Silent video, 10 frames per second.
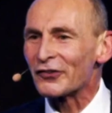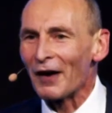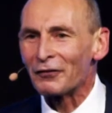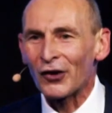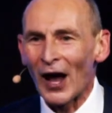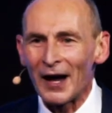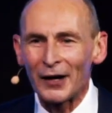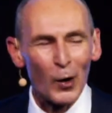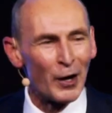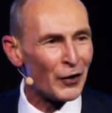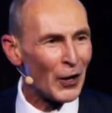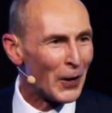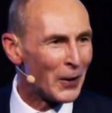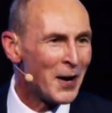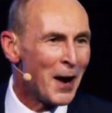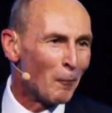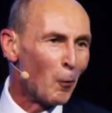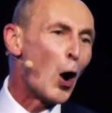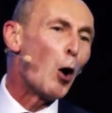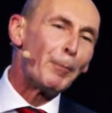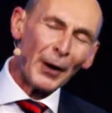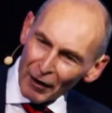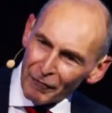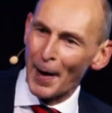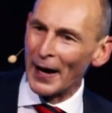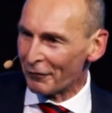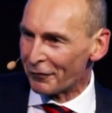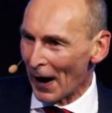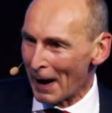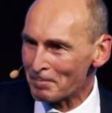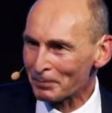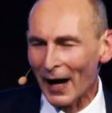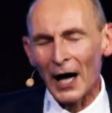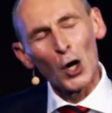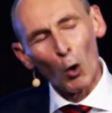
I've shared with you will be of benefit. And you're